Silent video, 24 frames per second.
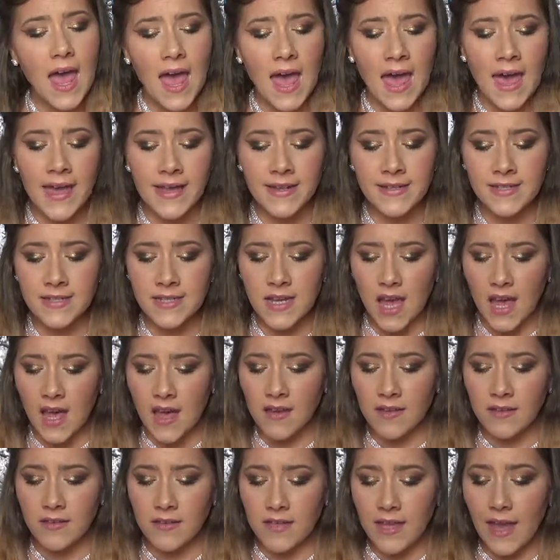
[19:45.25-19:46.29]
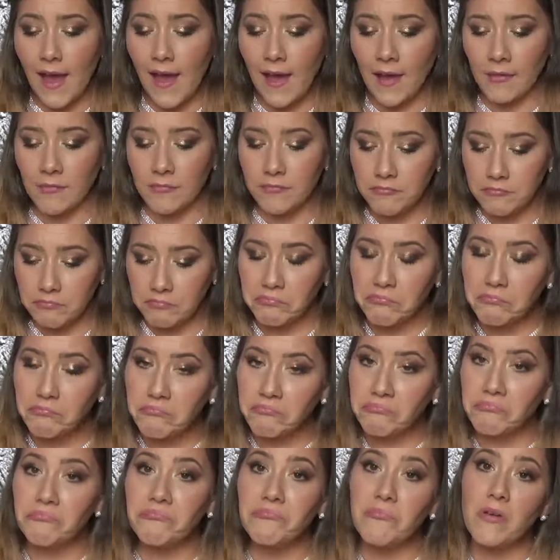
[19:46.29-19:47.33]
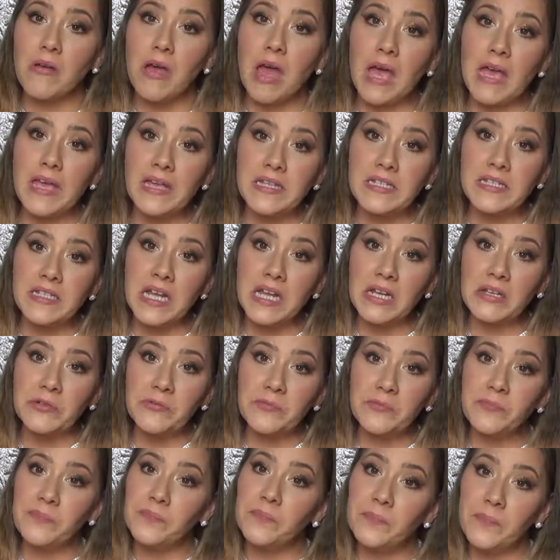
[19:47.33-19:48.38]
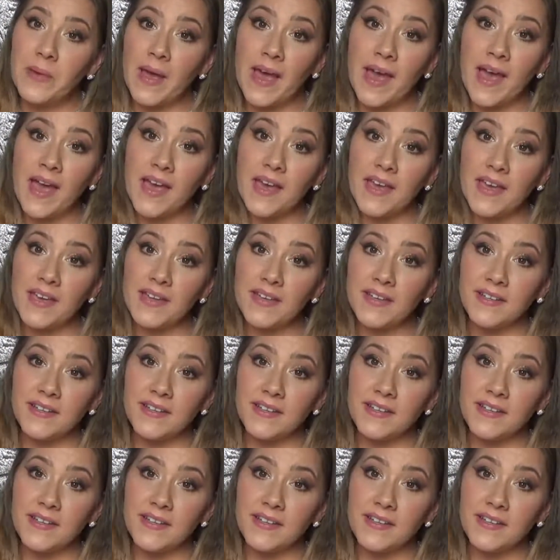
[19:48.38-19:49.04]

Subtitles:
And yeah, it's done. Bye.